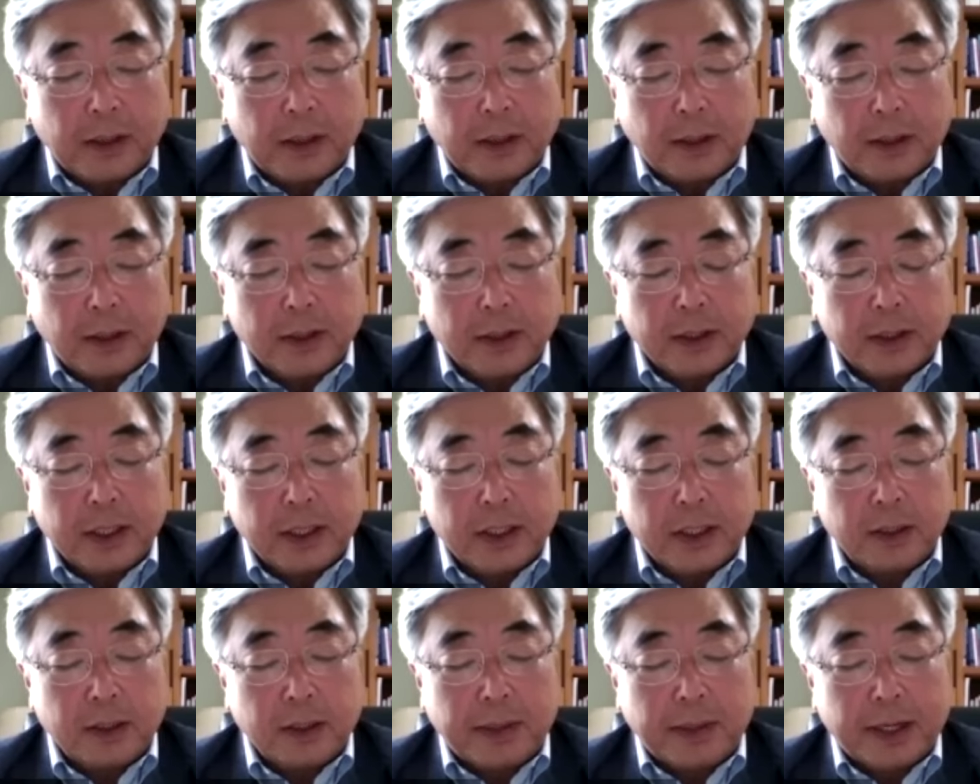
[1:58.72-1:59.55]

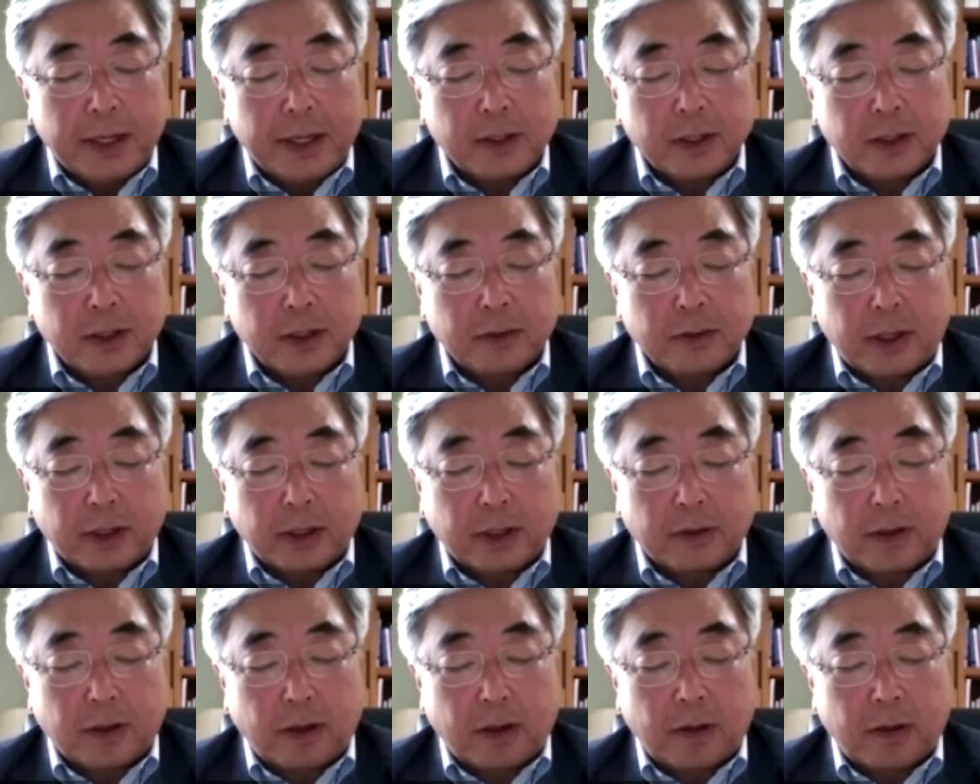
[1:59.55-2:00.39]
Senior Managing
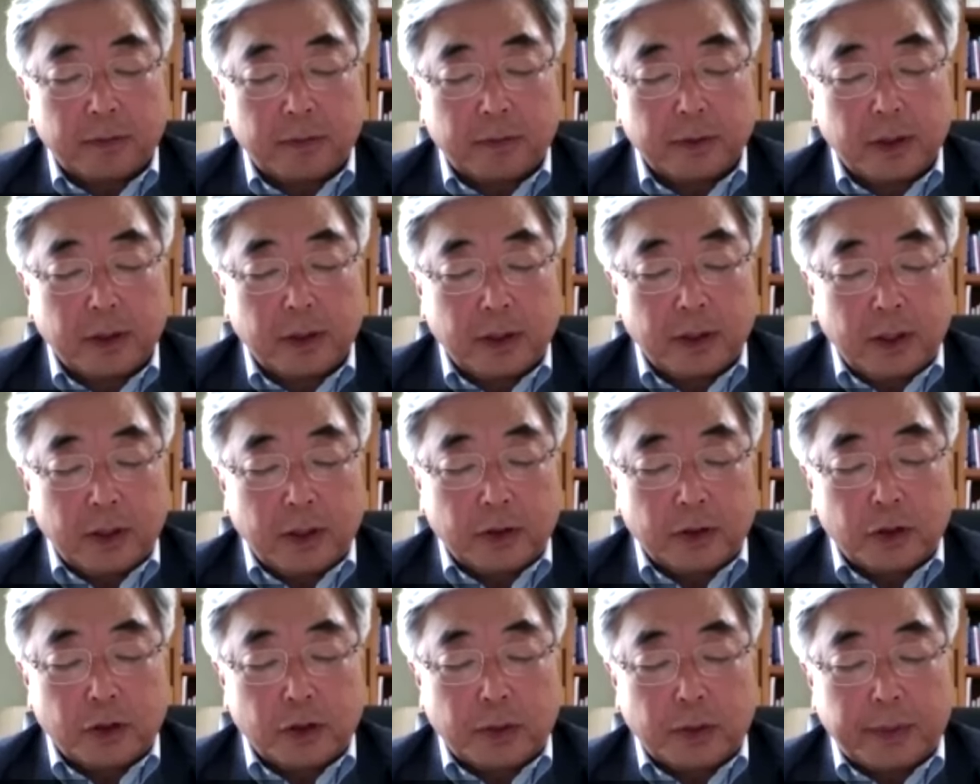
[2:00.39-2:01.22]
Director of
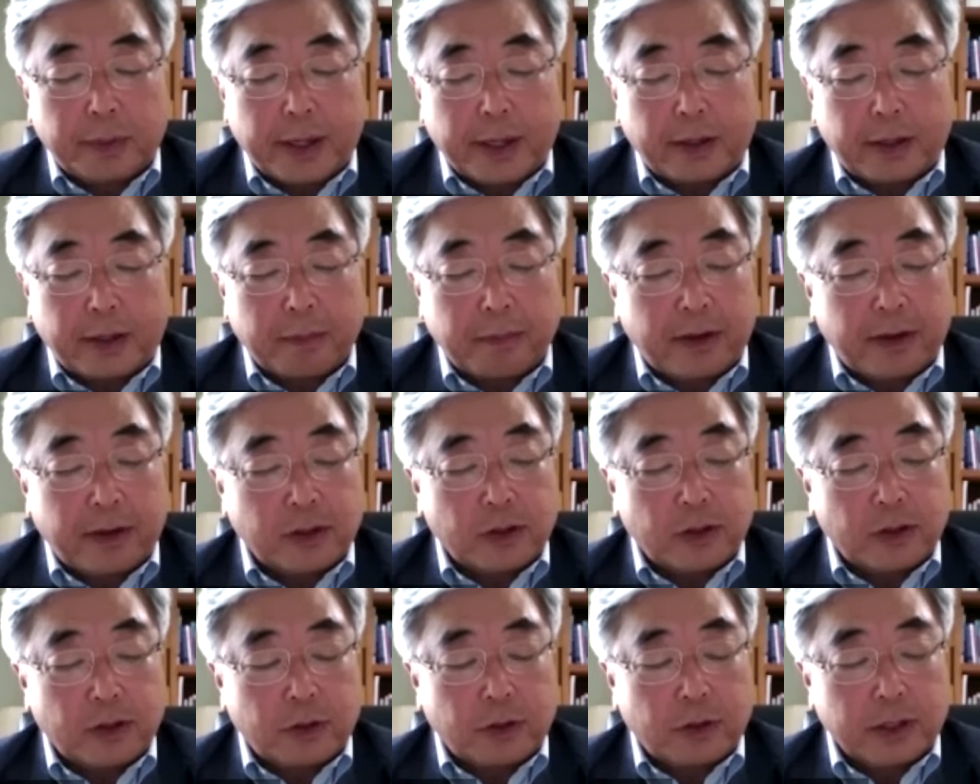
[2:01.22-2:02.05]
Newberry
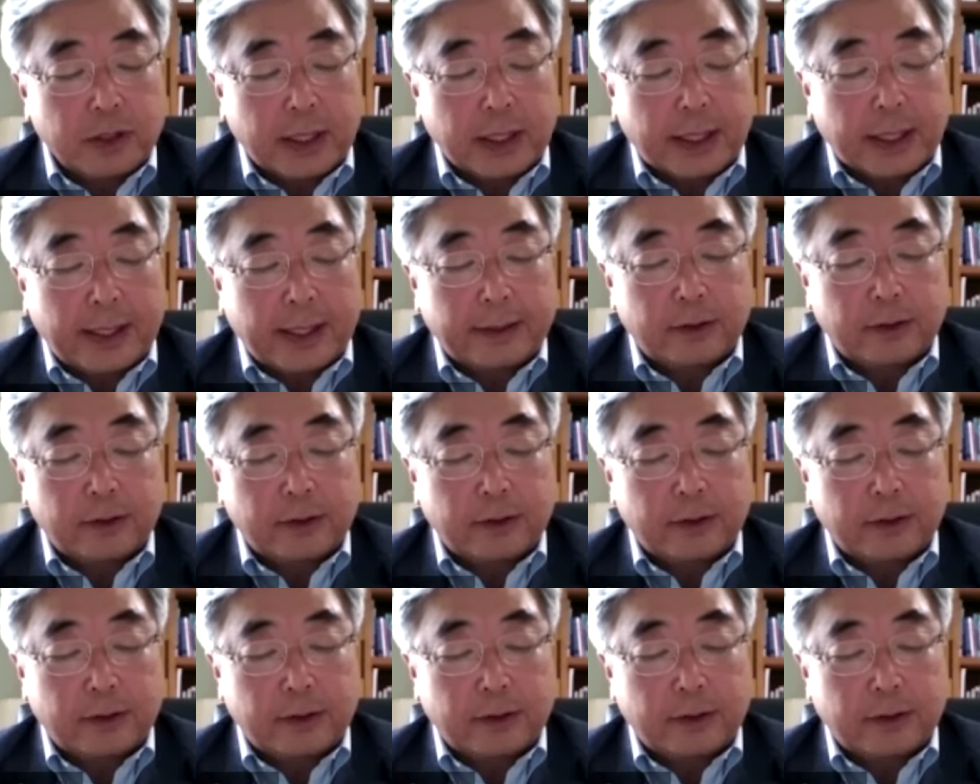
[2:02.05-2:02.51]
Ventures and